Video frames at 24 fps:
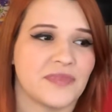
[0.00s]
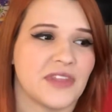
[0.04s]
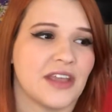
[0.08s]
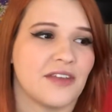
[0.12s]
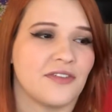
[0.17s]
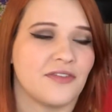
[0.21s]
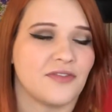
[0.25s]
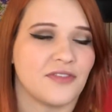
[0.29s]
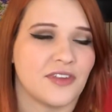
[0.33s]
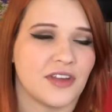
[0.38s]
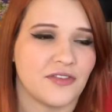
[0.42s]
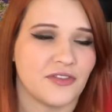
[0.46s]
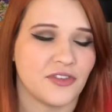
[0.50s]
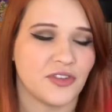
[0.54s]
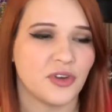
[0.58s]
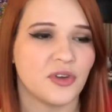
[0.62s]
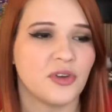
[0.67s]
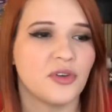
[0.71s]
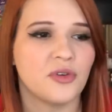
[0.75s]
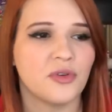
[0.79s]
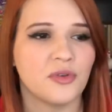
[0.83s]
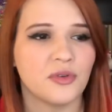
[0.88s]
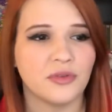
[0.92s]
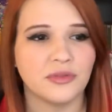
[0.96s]
If
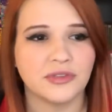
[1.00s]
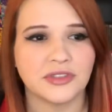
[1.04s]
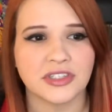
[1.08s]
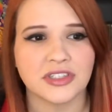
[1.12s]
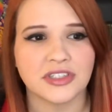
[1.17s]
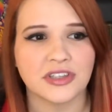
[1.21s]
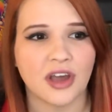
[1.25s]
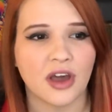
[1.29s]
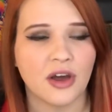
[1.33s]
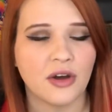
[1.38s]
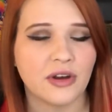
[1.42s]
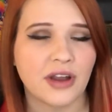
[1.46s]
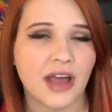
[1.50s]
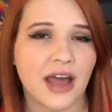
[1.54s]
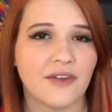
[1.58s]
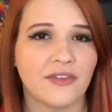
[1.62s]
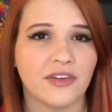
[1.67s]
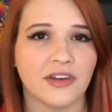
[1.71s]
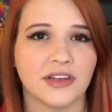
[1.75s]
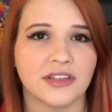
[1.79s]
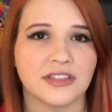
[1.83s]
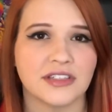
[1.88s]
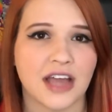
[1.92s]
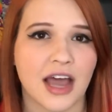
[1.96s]
you just go to have
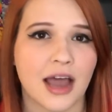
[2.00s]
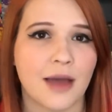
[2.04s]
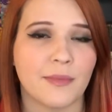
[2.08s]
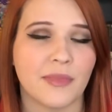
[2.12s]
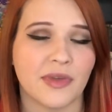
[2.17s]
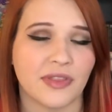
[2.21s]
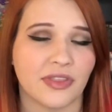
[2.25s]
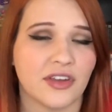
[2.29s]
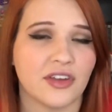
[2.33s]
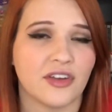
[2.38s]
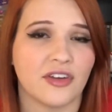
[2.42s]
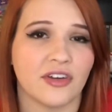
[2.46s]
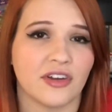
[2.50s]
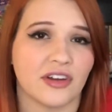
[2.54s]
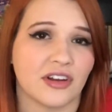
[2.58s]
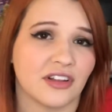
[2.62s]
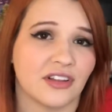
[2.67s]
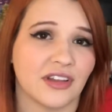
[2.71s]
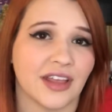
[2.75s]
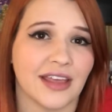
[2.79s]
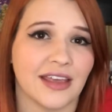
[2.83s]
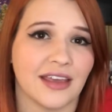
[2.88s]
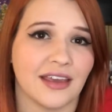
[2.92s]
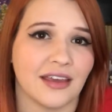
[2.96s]
a good time, I think you're
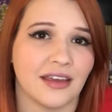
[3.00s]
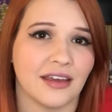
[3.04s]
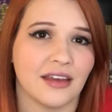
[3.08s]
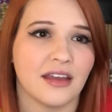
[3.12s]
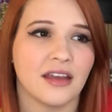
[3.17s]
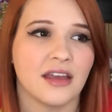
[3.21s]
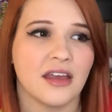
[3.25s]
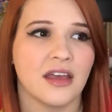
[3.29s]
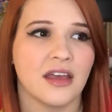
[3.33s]
gonna like it.